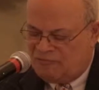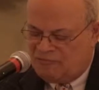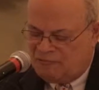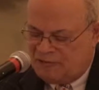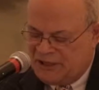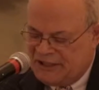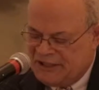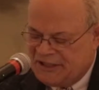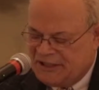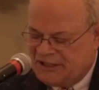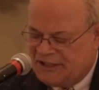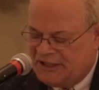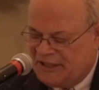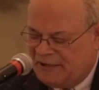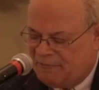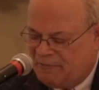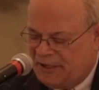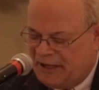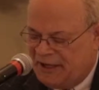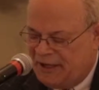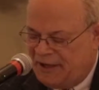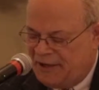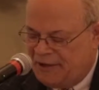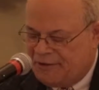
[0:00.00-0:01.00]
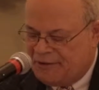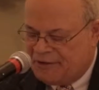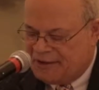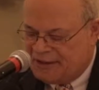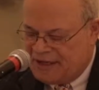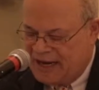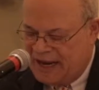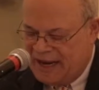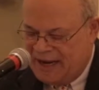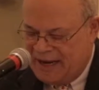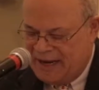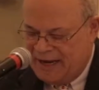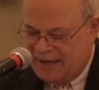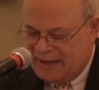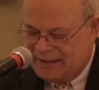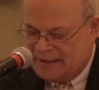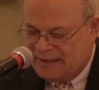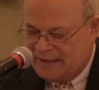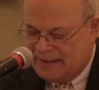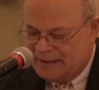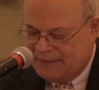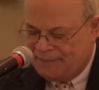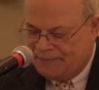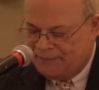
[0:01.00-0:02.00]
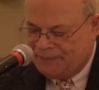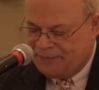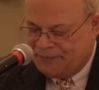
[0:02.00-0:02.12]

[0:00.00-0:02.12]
reasons that we can understand,